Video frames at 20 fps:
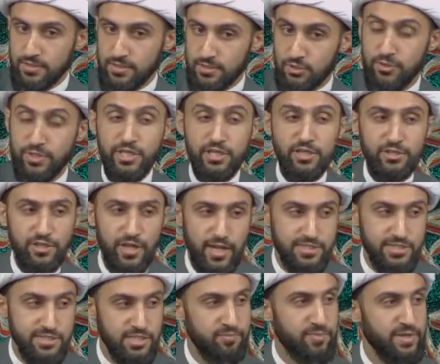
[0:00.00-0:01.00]
to yield
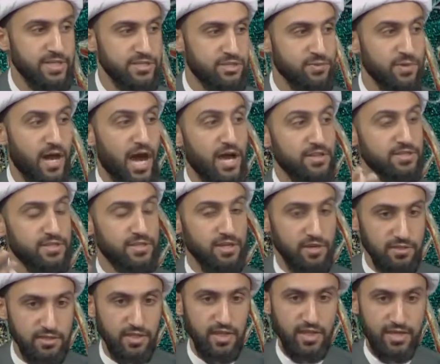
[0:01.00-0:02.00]
and submit to other than
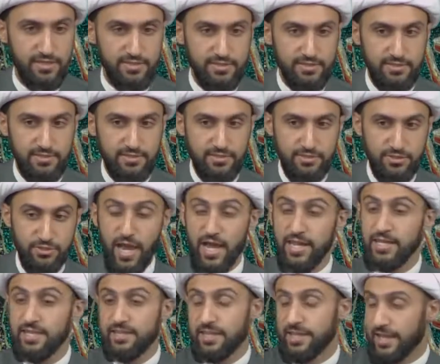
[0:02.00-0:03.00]
Allah, to
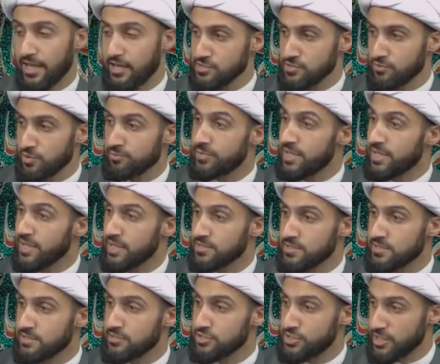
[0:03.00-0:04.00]
anything else would be
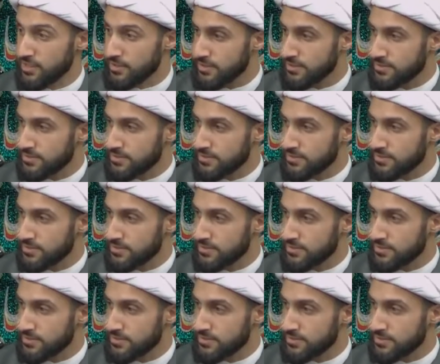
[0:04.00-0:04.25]
considered shirk.